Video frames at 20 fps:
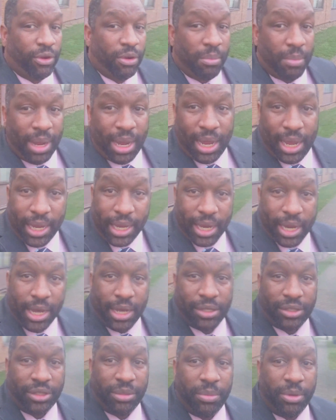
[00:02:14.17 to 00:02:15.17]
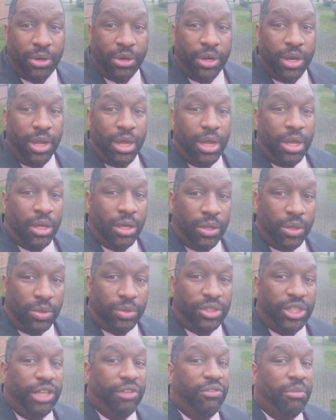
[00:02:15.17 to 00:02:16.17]
for my customer
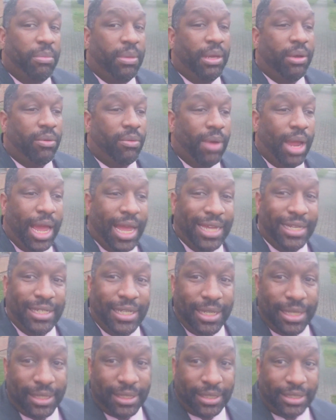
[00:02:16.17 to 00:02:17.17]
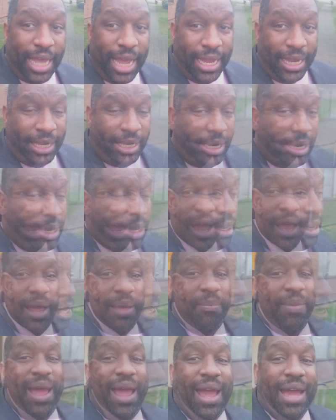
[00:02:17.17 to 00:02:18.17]
who's giving me a ride to the site.
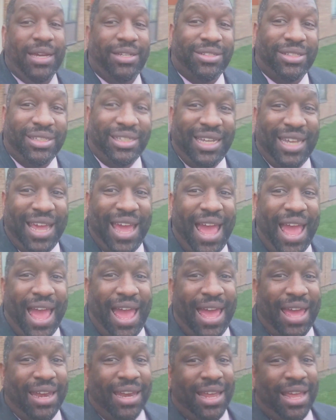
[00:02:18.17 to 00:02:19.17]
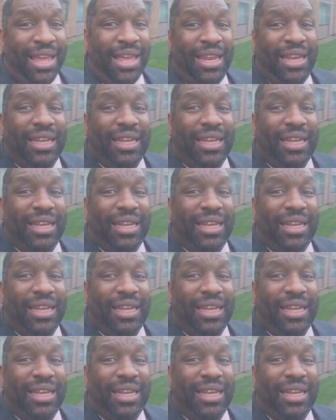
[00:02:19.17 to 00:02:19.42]
I'm actually at